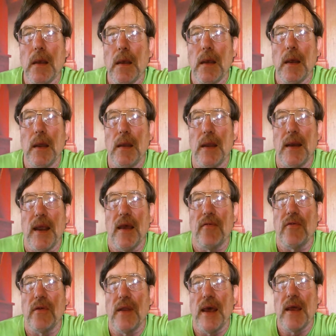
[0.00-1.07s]
And then
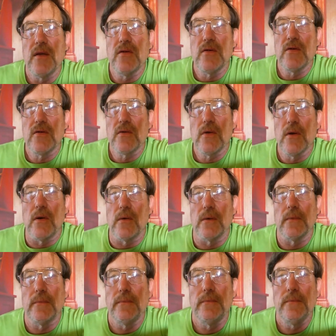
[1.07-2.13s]
after that is your stroke.
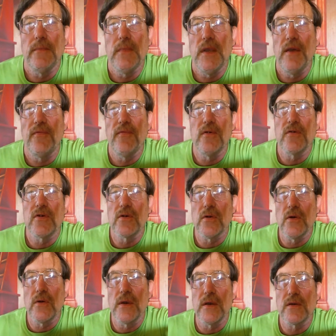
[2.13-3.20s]
If your
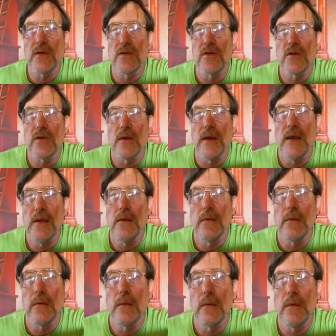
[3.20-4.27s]
stroke isn't straight,
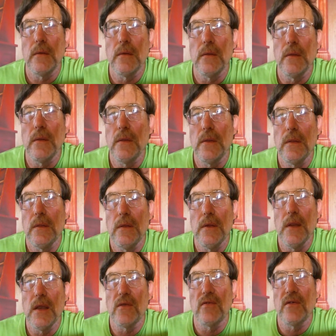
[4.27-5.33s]

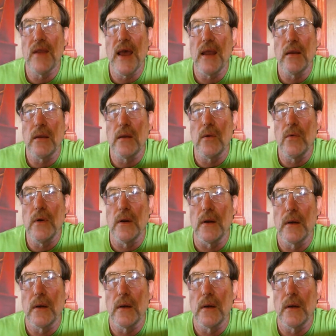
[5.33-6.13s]
it's not going to work.